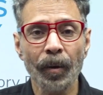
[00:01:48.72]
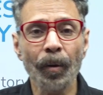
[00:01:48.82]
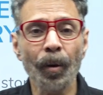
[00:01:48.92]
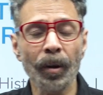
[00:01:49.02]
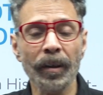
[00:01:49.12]

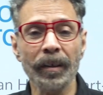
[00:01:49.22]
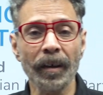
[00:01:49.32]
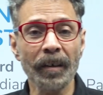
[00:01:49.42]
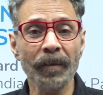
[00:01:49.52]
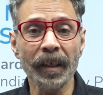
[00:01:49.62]
all the
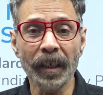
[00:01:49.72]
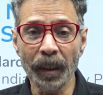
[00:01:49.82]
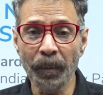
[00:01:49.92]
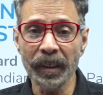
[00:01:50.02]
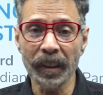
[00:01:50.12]
relevant
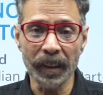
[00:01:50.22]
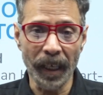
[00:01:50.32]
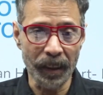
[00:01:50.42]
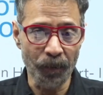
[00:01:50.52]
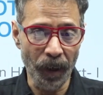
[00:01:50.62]
images
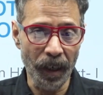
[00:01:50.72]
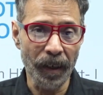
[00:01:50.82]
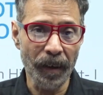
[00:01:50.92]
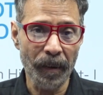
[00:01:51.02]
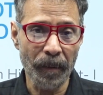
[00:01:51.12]
as well,
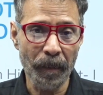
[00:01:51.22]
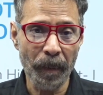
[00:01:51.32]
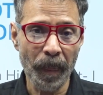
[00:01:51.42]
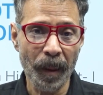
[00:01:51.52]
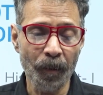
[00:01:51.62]

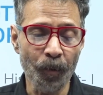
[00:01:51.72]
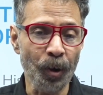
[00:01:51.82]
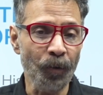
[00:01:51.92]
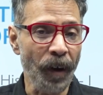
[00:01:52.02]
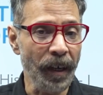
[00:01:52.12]
what
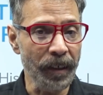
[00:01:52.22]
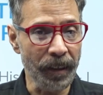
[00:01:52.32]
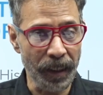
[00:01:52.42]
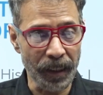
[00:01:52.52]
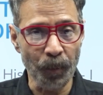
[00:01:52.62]
you find in
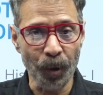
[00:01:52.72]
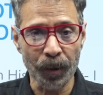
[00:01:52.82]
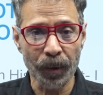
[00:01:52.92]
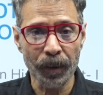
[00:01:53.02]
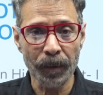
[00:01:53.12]
these
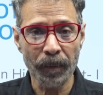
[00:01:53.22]
books.